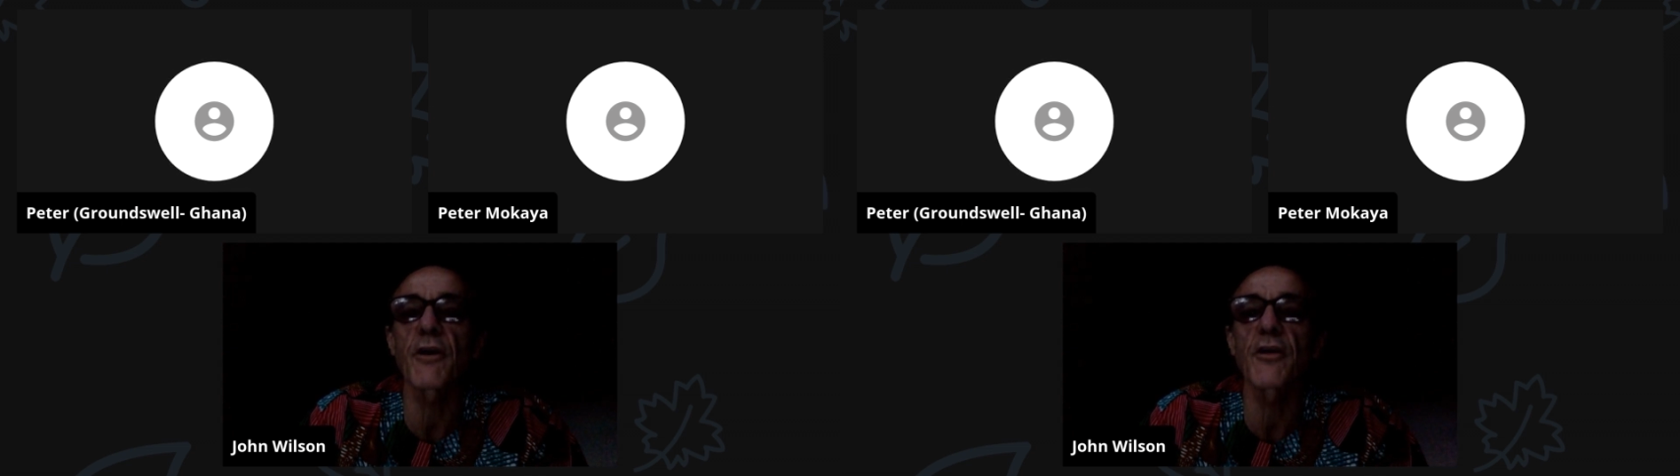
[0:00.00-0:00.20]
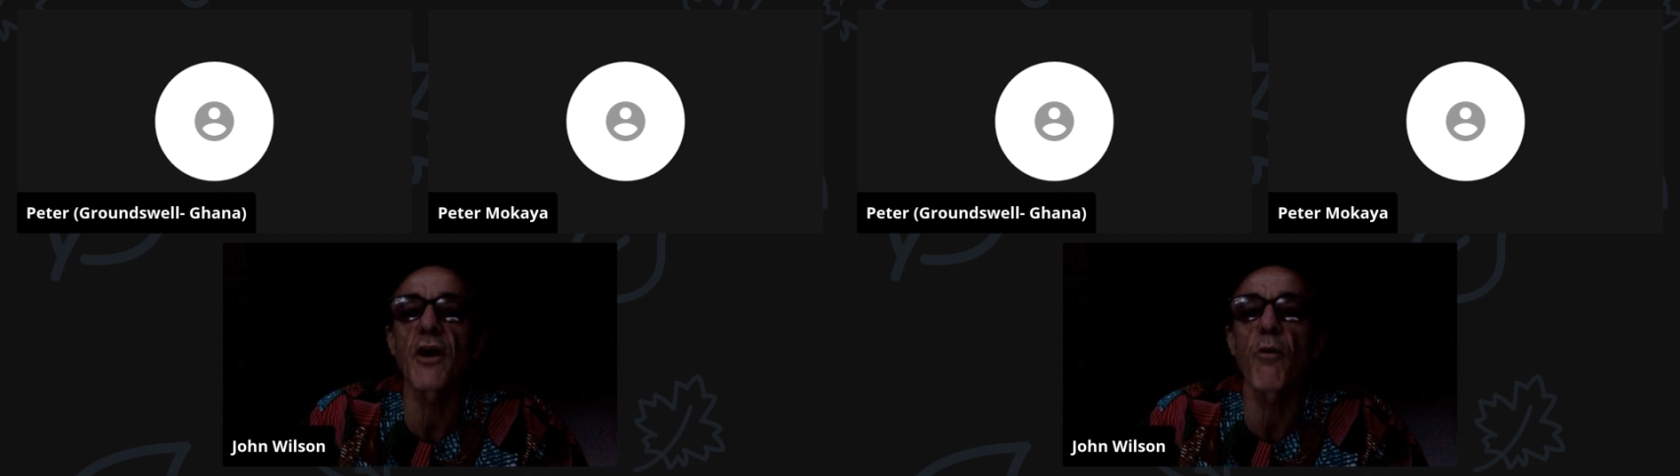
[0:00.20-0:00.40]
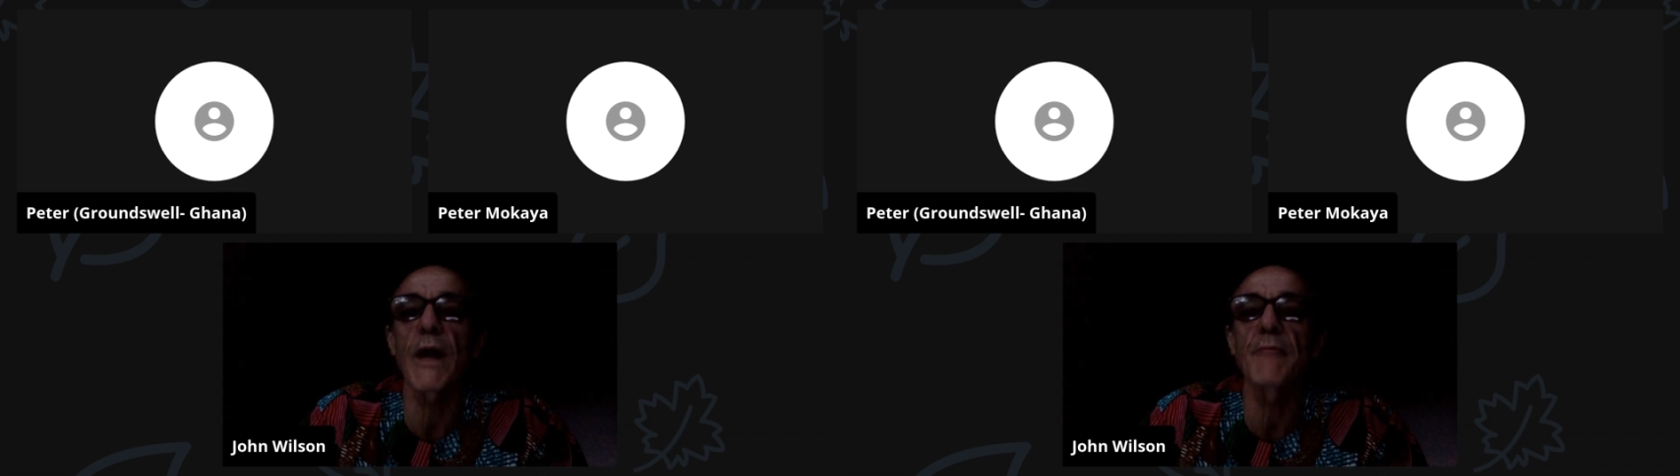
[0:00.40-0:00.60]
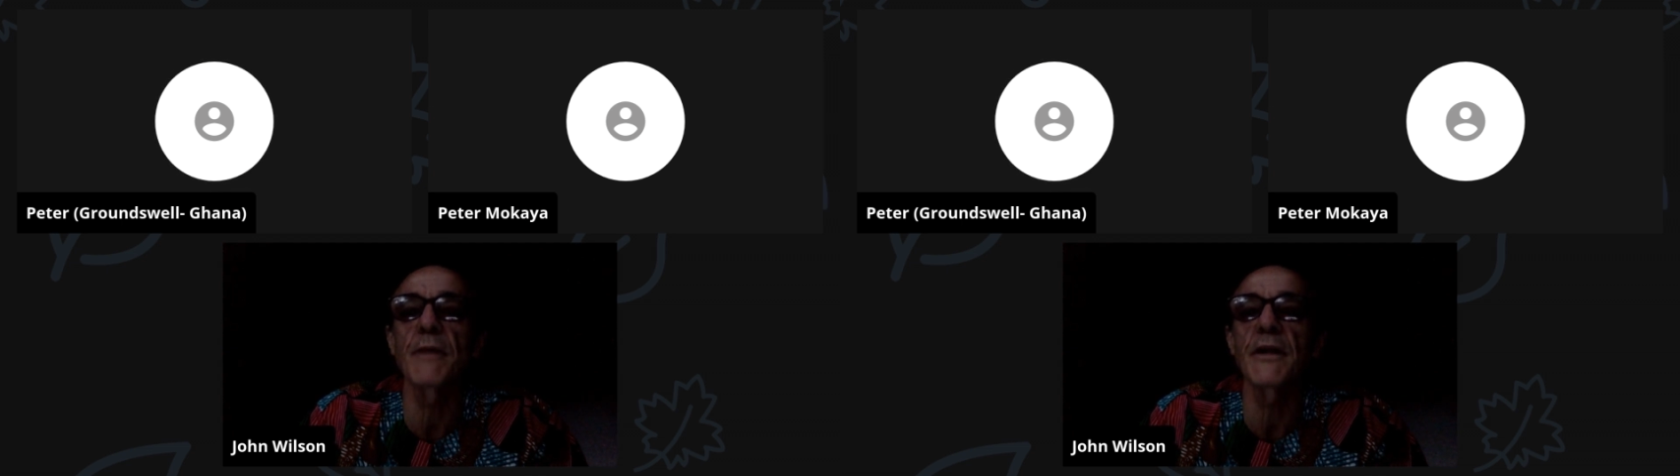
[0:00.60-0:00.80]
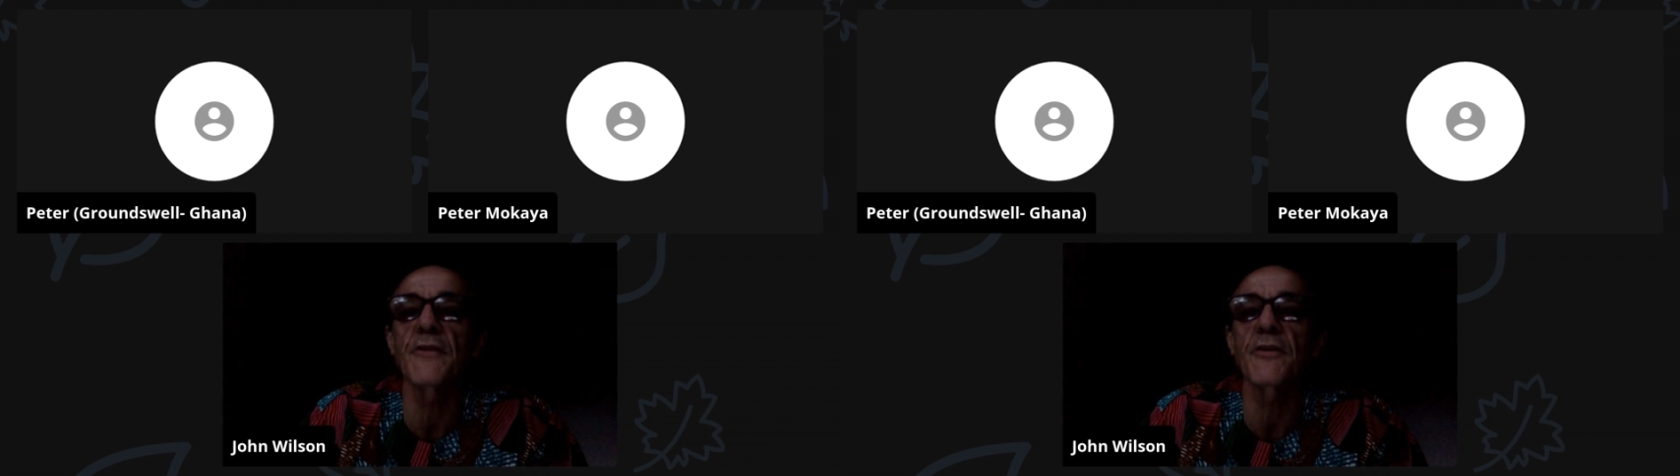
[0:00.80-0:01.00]
We've only got
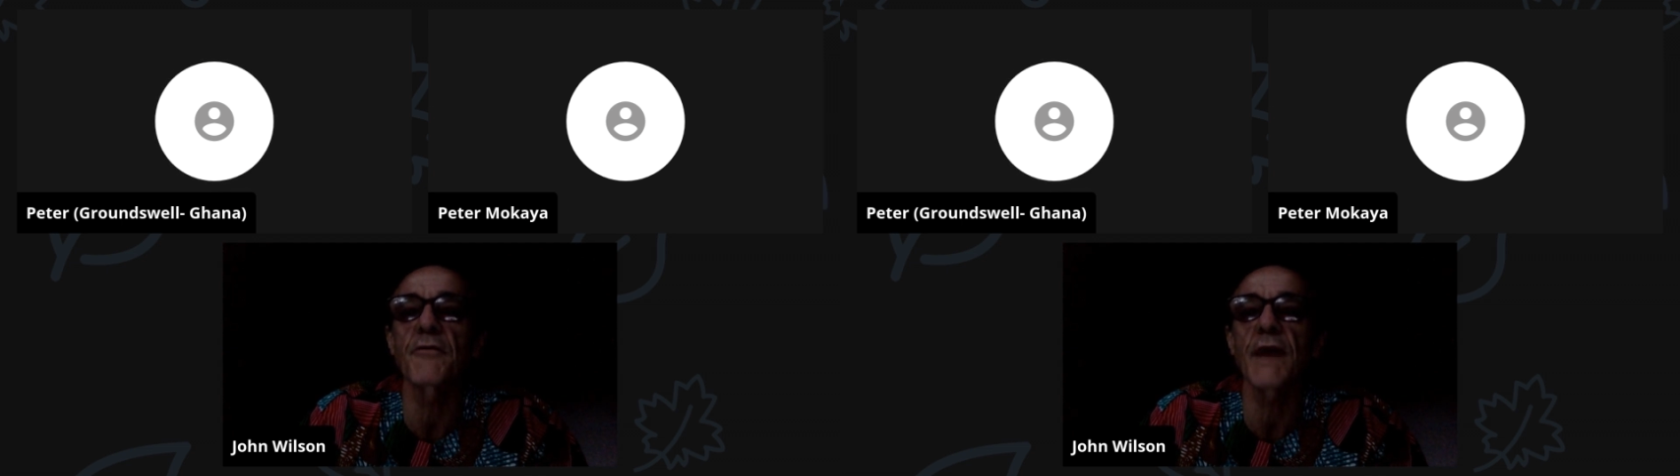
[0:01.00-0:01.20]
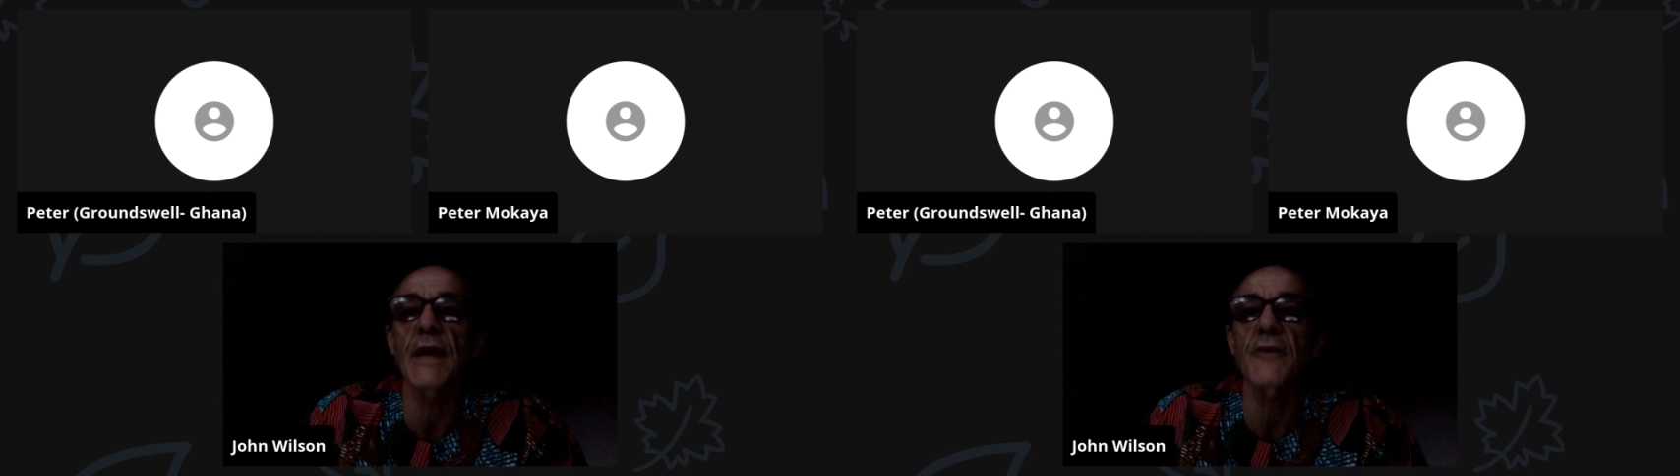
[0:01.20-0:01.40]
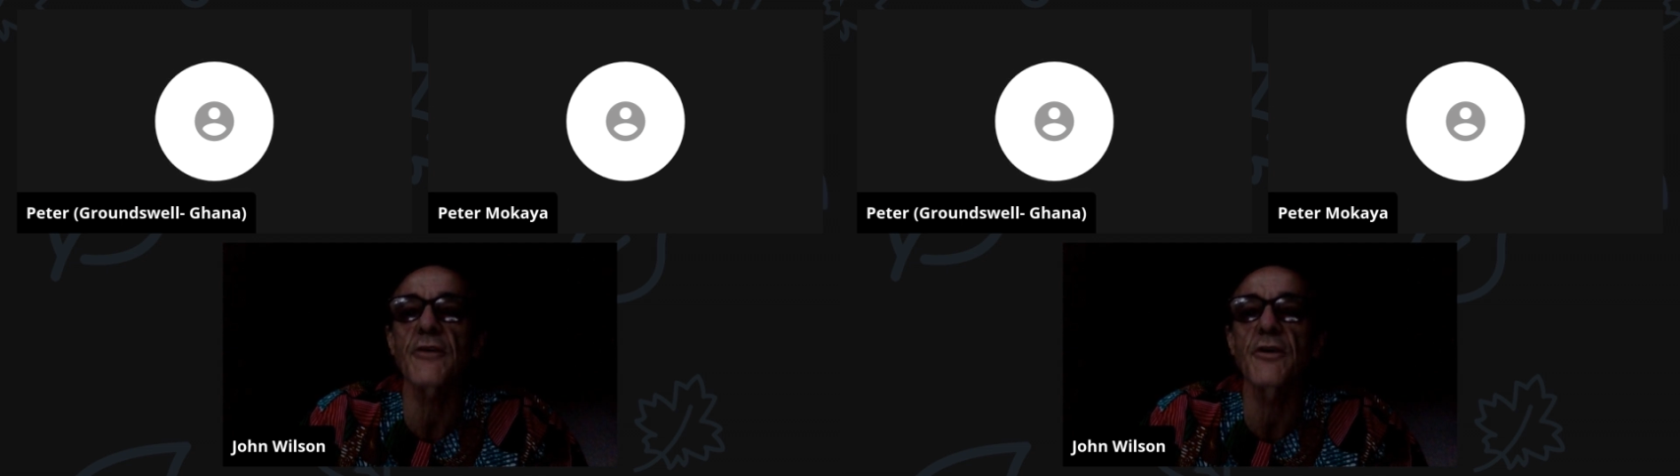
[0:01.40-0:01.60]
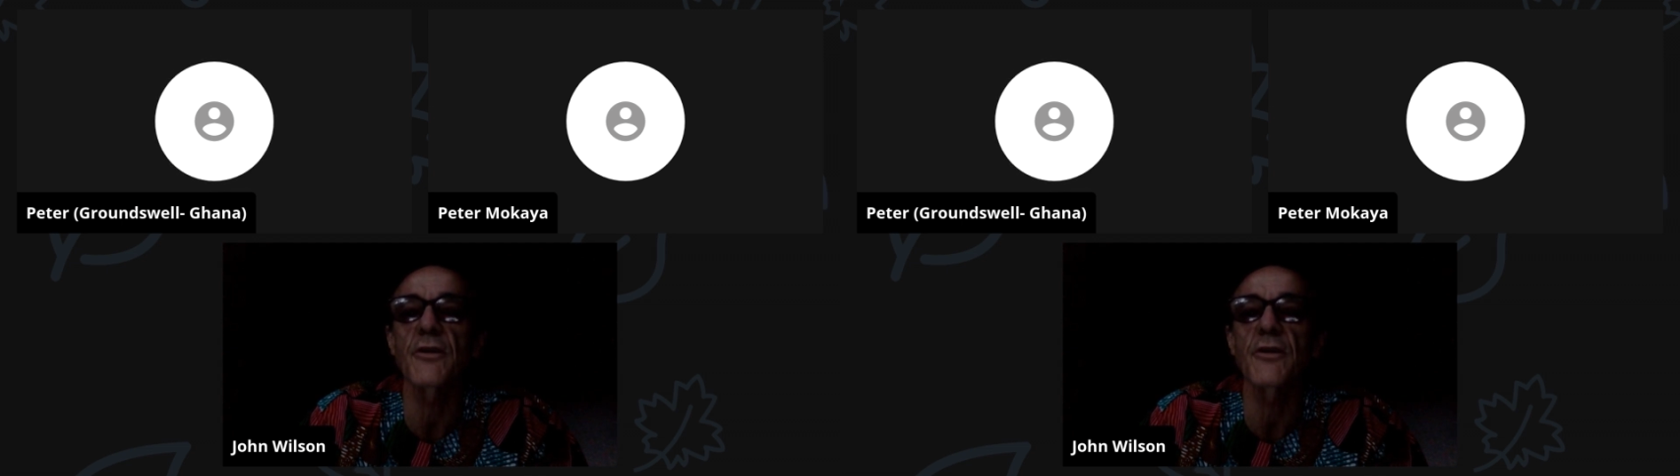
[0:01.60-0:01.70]
1 minute, in fact.